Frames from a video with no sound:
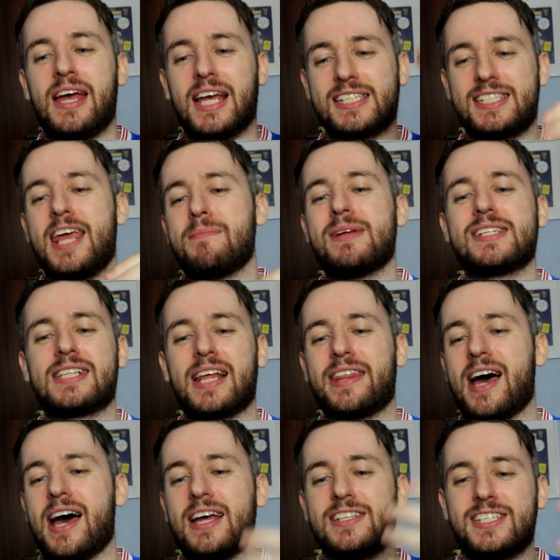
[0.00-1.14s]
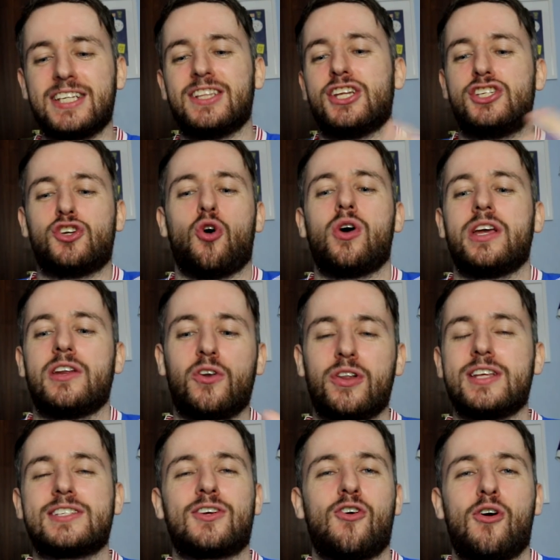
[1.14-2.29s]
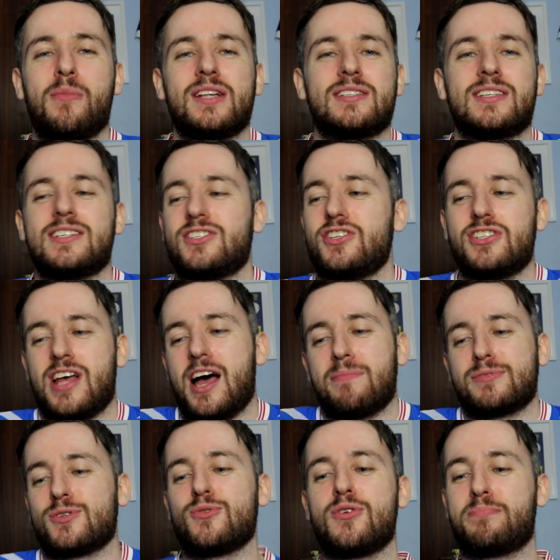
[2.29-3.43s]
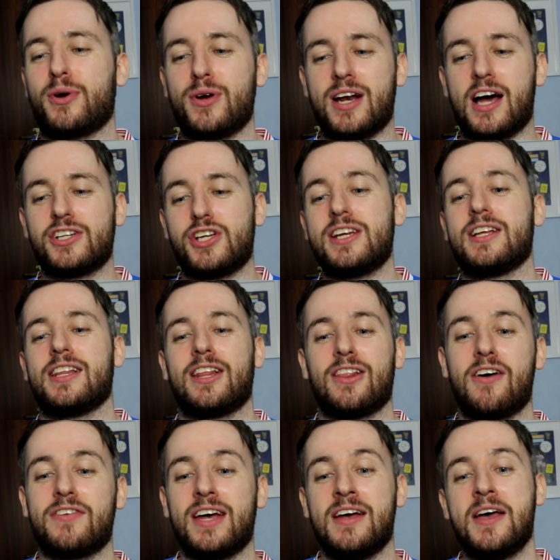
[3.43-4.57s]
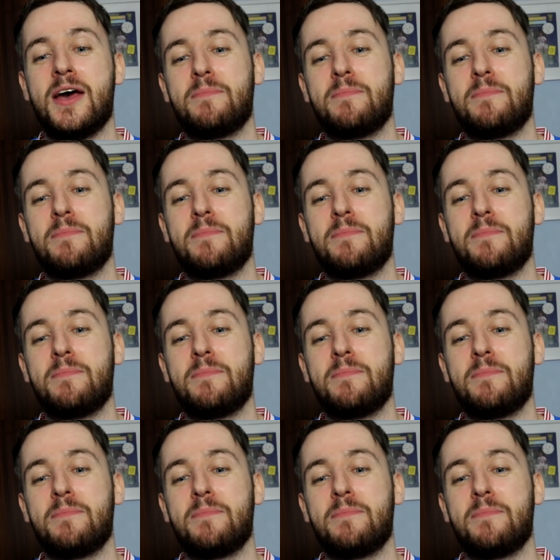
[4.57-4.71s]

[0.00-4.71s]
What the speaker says: Statements like that and seeing the joy in all these comments is just absolutely brilliant. I genuinely love it.